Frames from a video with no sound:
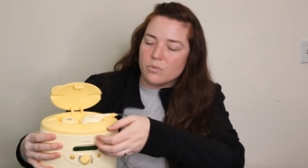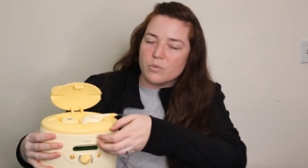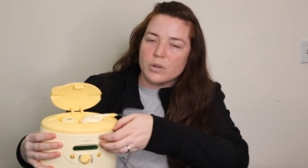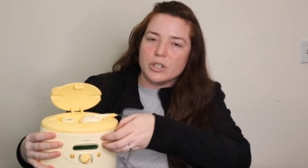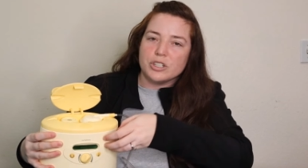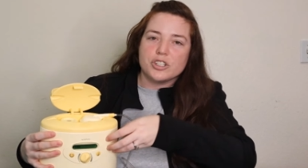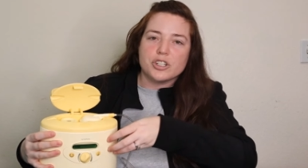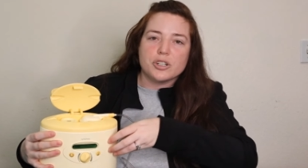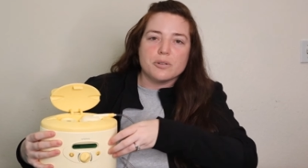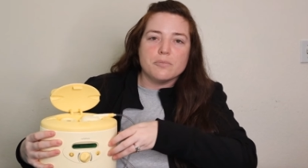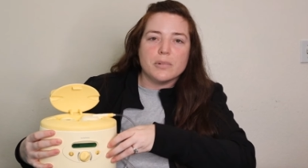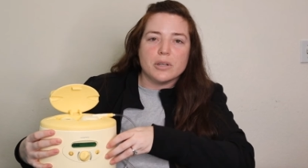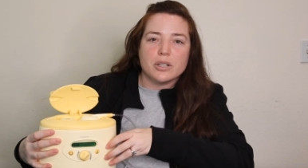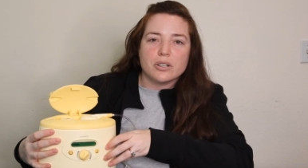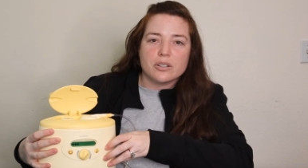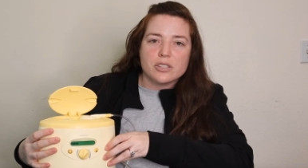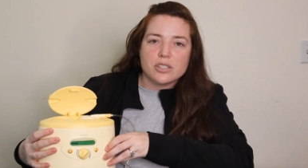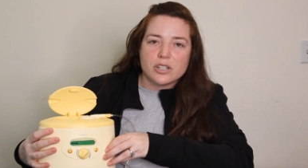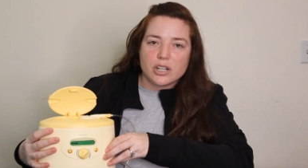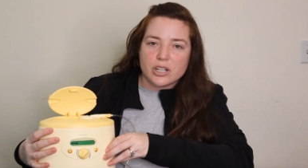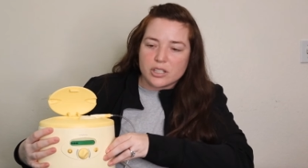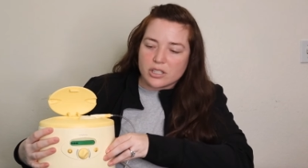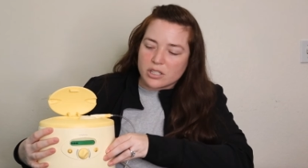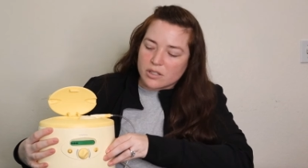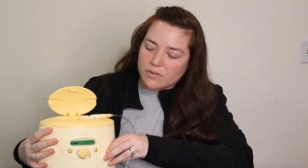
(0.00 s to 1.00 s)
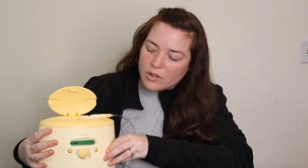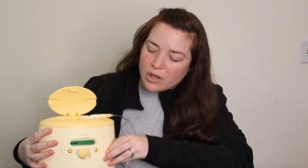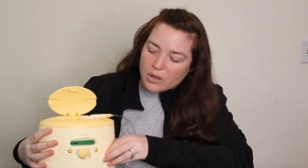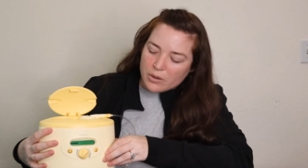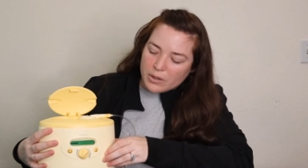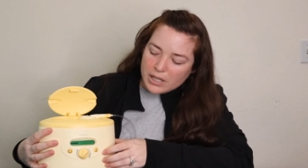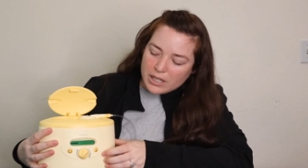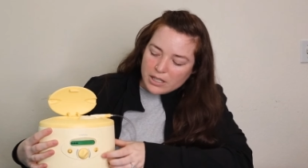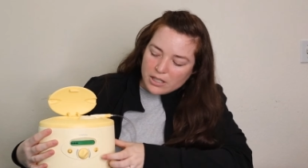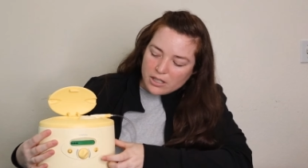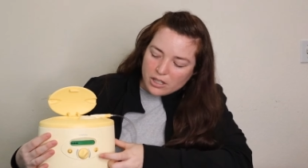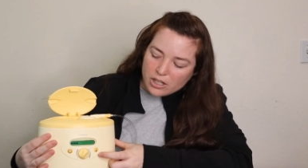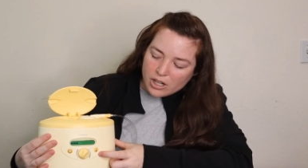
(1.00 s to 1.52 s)
Once your milk starts
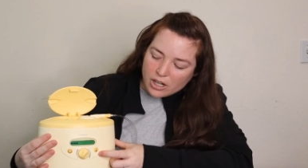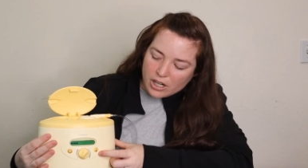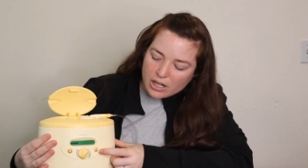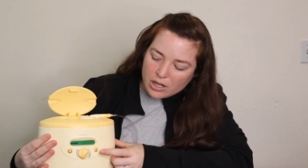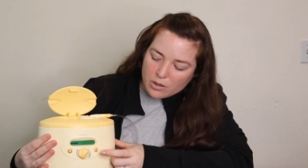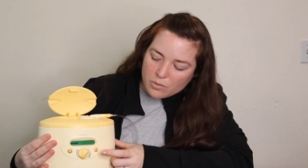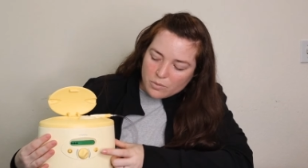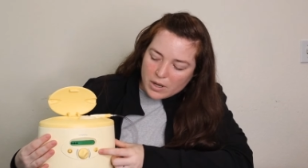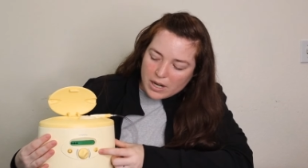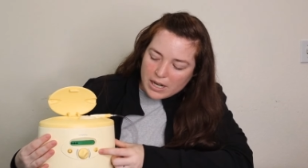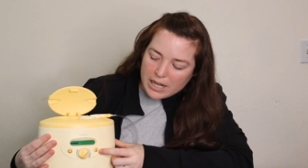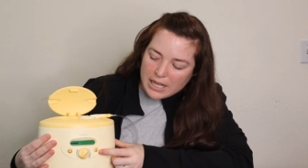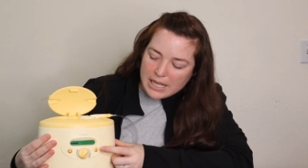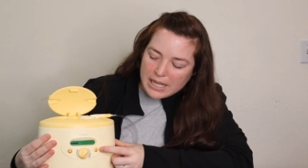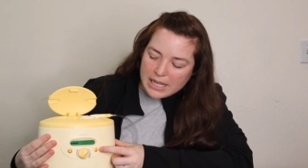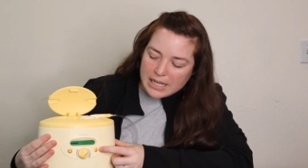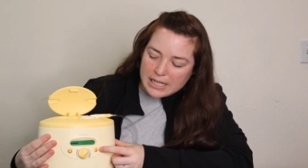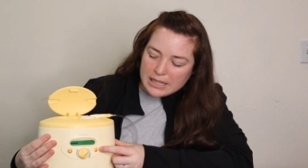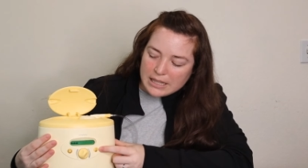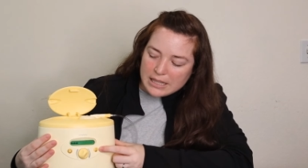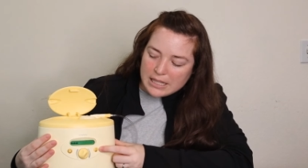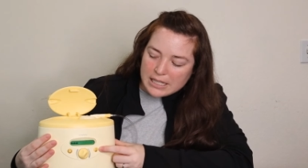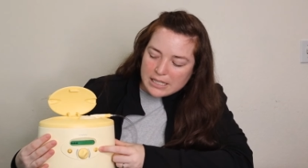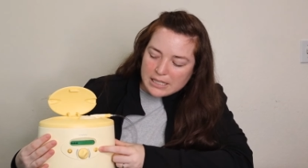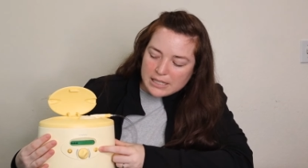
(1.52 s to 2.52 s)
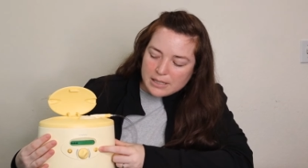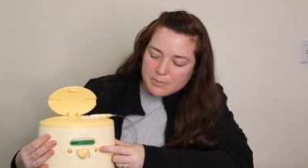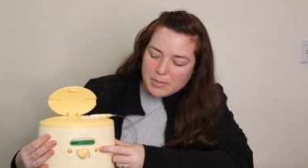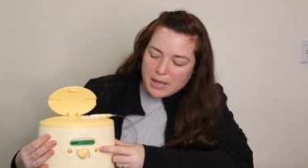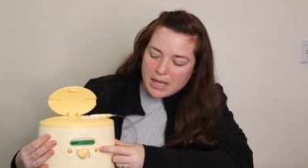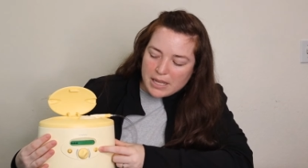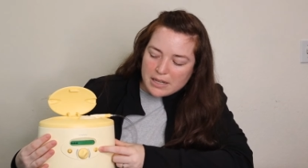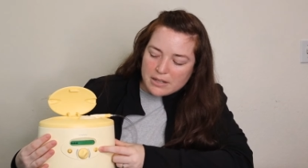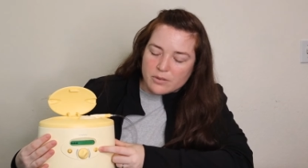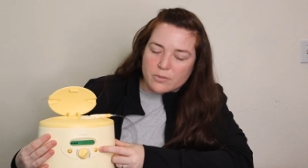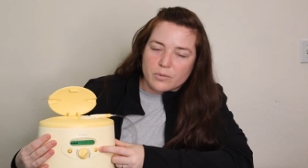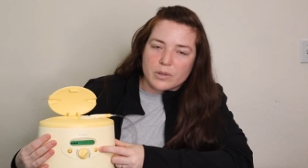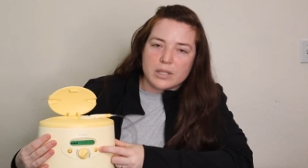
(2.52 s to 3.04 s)
flowing, you're gonna wanna hit this
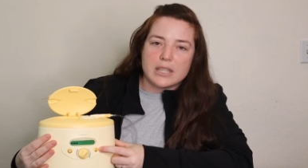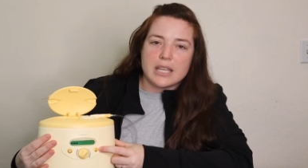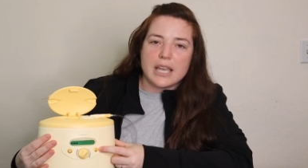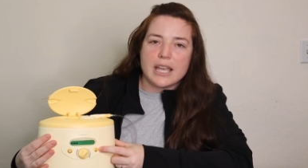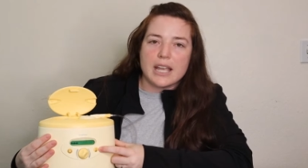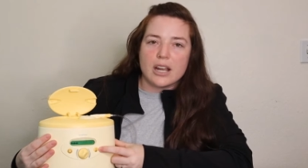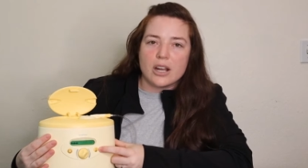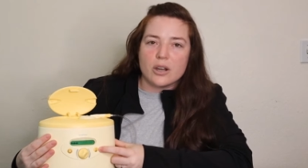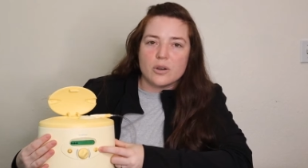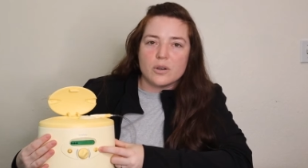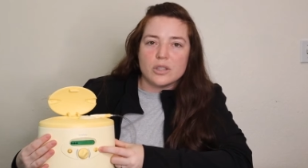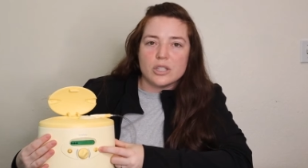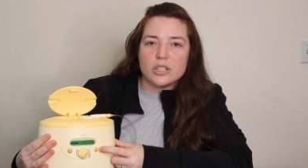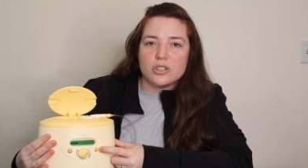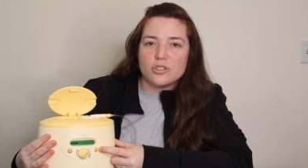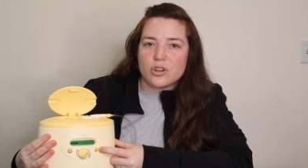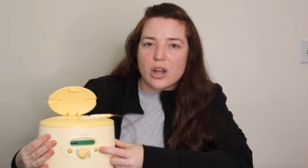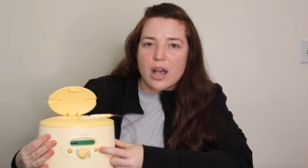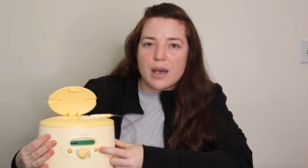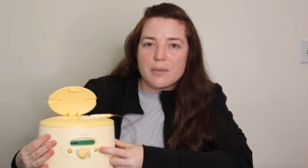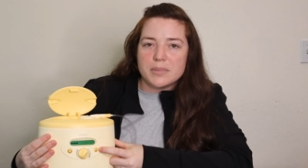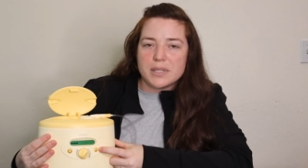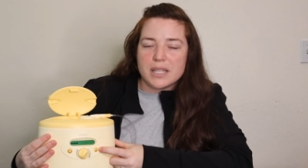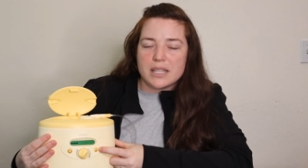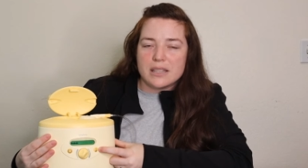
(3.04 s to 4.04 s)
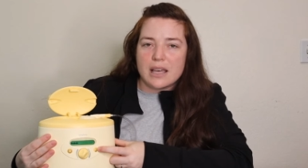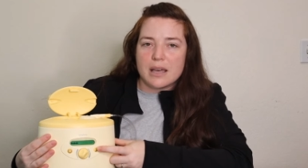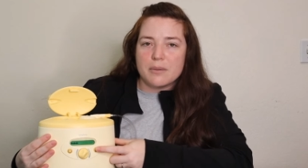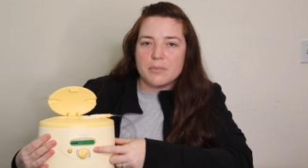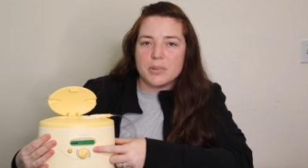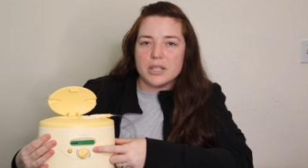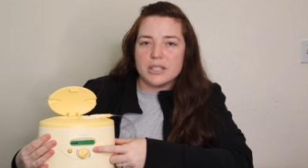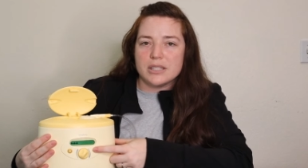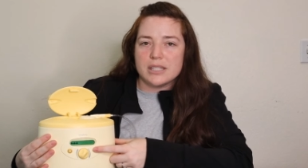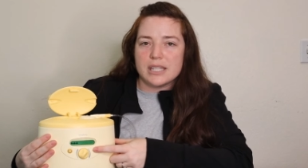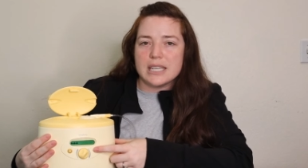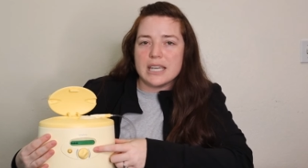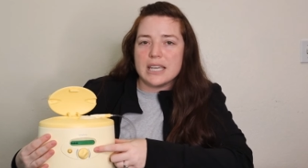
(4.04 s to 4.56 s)
button with the arrow and the drops, and
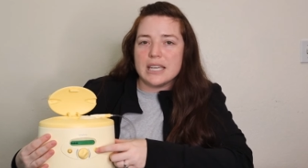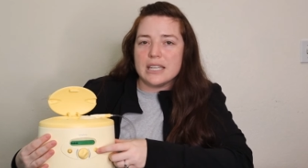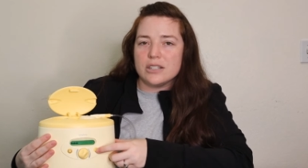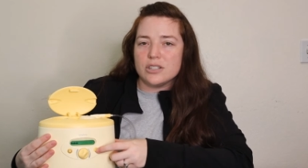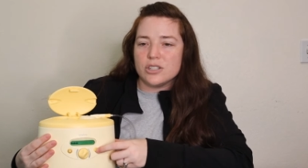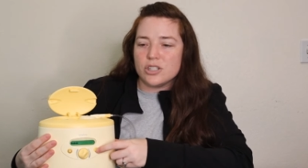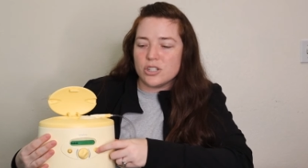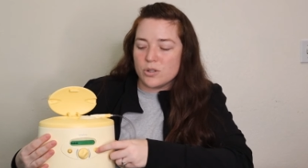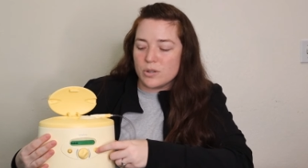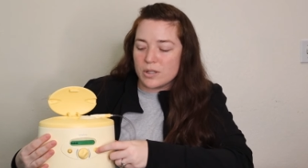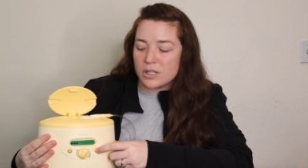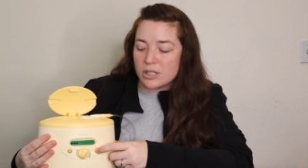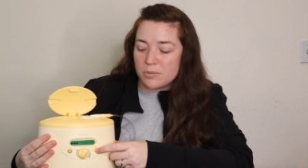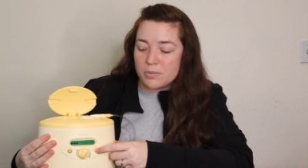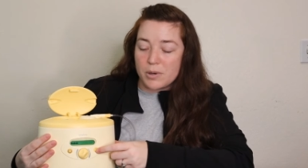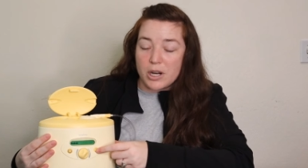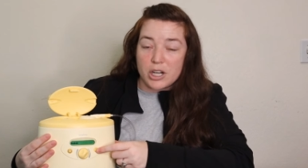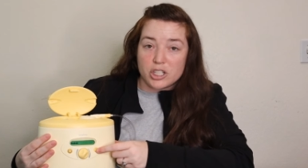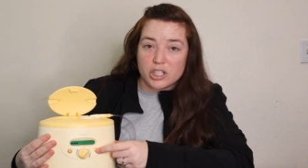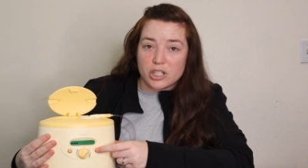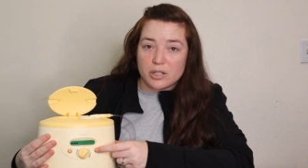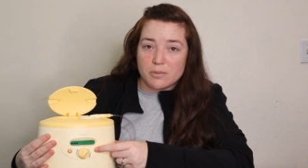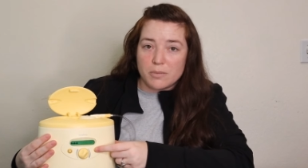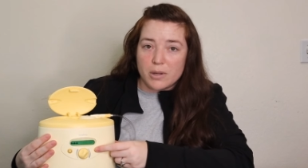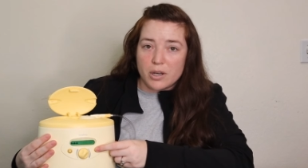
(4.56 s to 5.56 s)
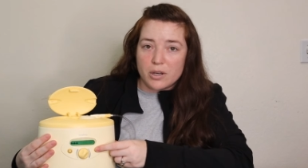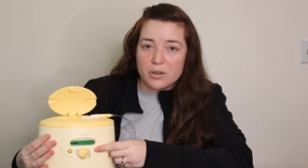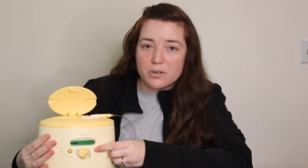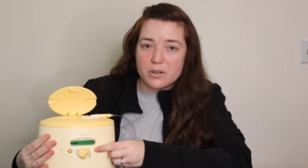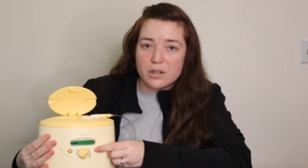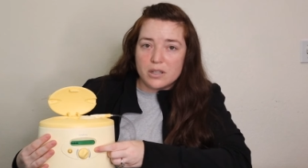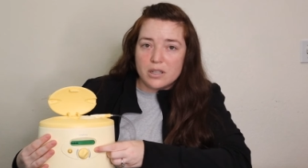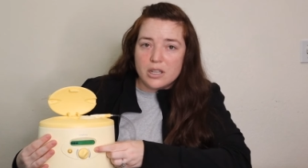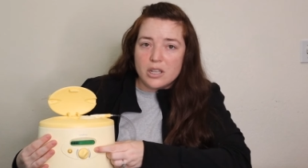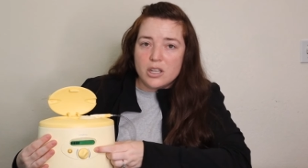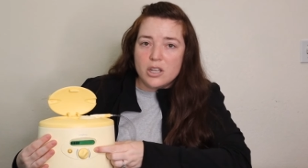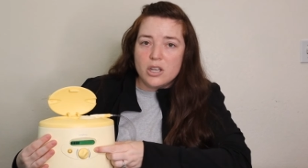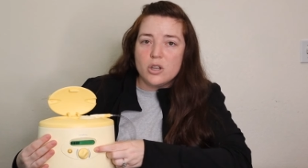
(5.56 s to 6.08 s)
that puts it into expression mode,